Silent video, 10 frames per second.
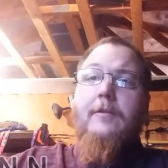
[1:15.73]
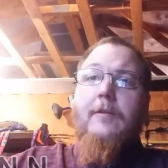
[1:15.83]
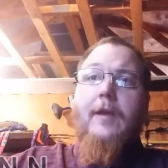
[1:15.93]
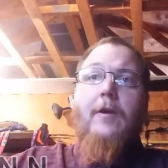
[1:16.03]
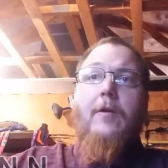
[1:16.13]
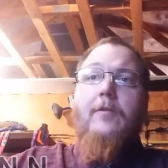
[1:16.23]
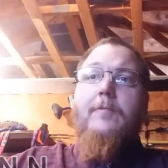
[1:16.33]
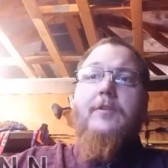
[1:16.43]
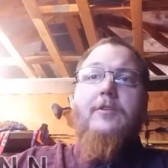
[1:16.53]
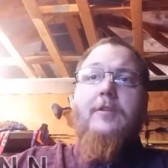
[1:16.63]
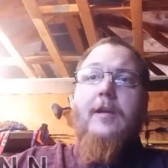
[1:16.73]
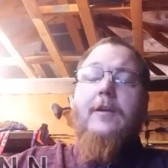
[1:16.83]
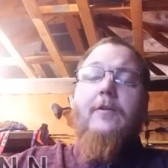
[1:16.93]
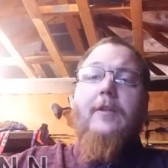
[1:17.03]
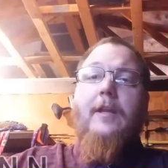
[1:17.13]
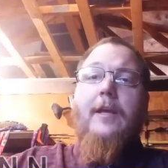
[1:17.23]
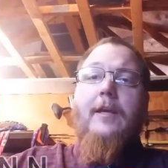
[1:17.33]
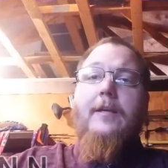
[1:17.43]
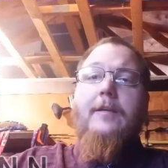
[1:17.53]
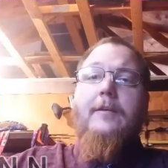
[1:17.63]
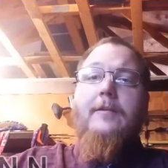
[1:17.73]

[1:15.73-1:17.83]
They are the mistake on the lake.